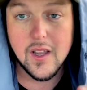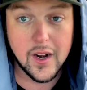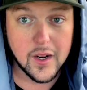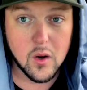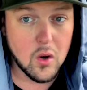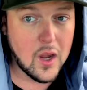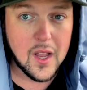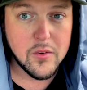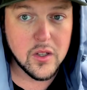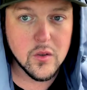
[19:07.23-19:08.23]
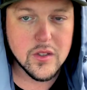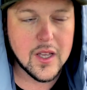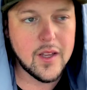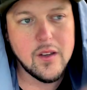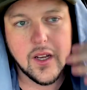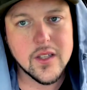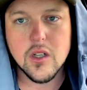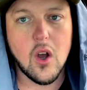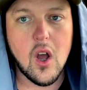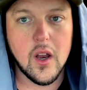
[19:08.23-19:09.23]
and I go, I haven't used that, it's
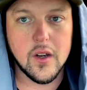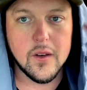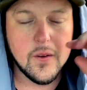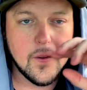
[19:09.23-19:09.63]
gone.